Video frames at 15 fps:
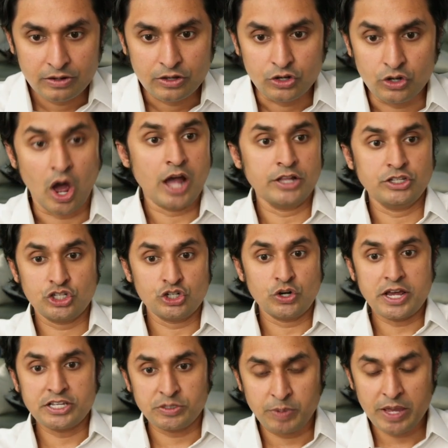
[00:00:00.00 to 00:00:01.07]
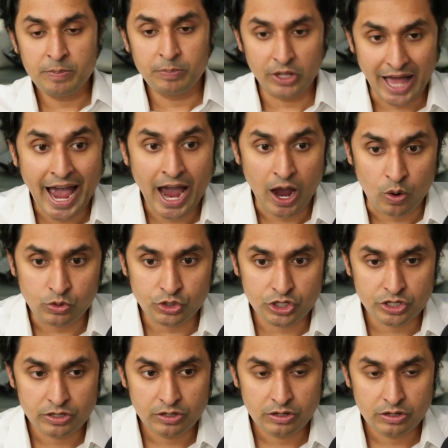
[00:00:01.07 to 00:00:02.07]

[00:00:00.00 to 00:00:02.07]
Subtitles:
not stress people out,